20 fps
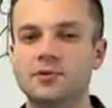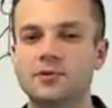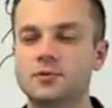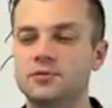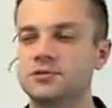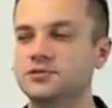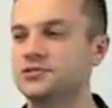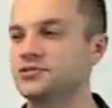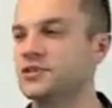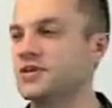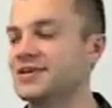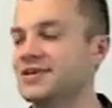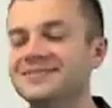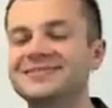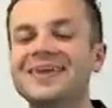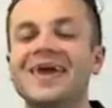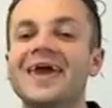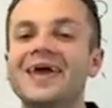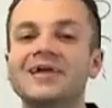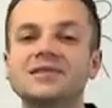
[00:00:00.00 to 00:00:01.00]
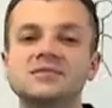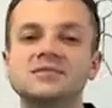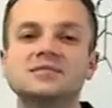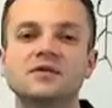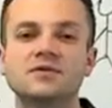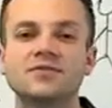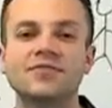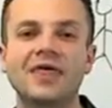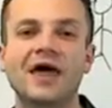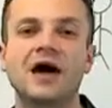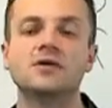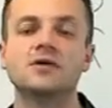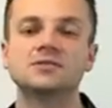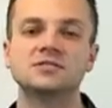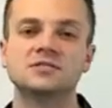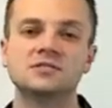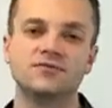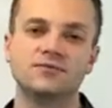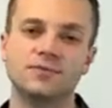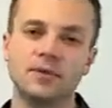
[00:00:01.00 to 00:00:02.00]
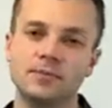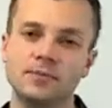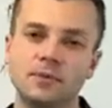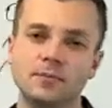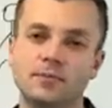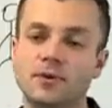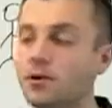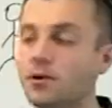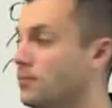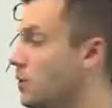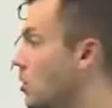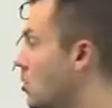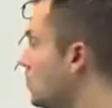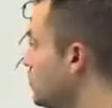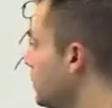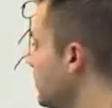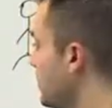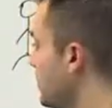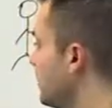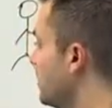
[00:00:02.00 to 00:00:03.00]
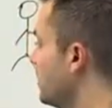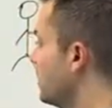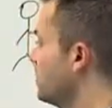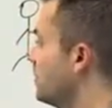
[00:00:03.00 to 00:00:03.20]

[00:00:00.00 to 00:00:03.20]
There was tens of thousands of people promoting